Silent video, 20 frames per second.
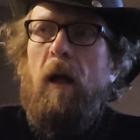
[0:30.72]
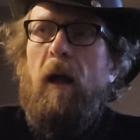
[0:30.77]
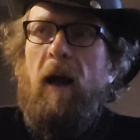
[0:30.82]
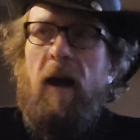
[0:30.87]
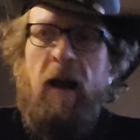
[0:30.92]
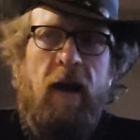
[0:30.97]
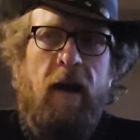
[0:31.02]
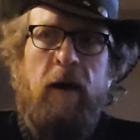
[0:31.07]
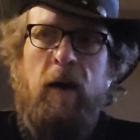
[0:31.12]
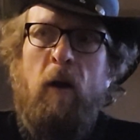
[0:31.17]

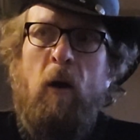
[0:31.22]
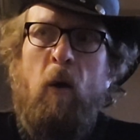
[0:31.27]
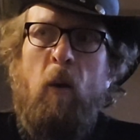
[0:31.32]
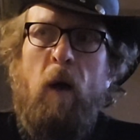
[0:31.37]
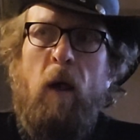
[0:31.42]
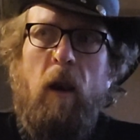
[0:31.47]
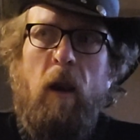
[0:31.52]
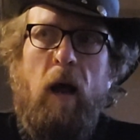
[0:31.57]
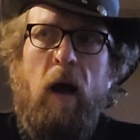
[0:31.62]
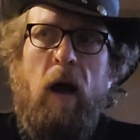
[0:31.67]
I know
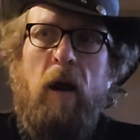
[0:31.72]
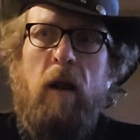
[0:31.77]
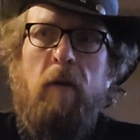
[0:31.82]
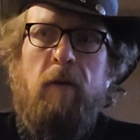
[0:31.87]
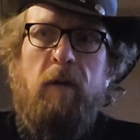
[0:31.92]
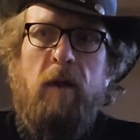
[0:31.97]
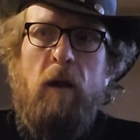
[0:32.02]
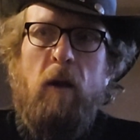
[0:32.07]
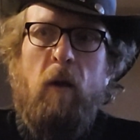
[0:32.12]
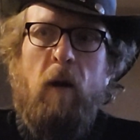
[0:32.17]
a lot
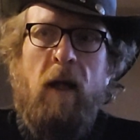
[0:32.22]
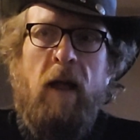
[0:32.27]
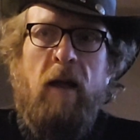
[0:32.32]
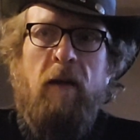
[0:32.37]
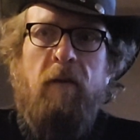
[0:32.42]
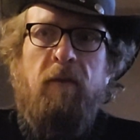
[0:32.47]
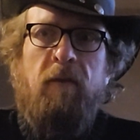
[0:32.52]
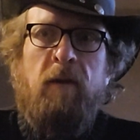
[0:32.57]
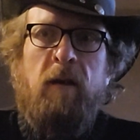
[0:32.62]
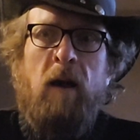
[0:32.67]
of you,
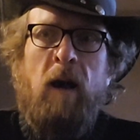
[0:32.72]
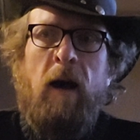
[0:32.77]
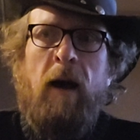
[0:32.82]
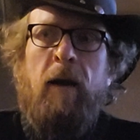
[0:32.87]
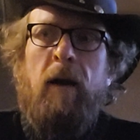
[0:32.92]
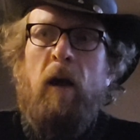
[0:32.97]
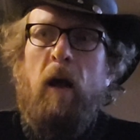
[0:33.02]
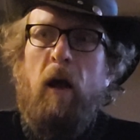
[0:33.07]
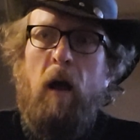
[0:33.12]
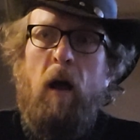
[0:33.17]
if
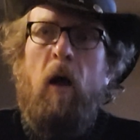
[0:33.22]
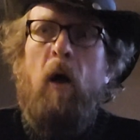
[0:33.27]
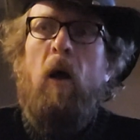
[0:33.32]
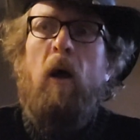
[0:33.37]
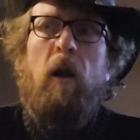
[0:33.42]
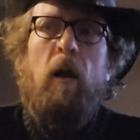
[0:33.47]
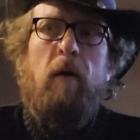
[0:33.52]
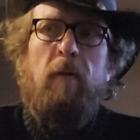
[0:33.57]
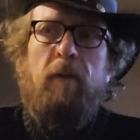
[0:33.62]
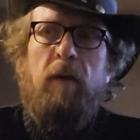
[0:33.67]
not
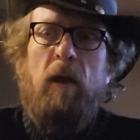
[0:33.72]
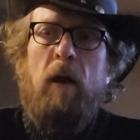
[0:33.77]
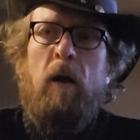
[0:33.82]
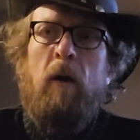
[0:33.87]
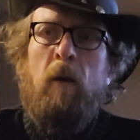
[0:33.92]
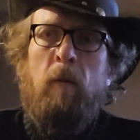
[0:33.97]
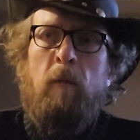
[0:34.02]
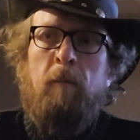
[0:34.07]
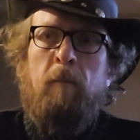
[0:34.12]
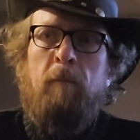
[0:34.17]
all of you,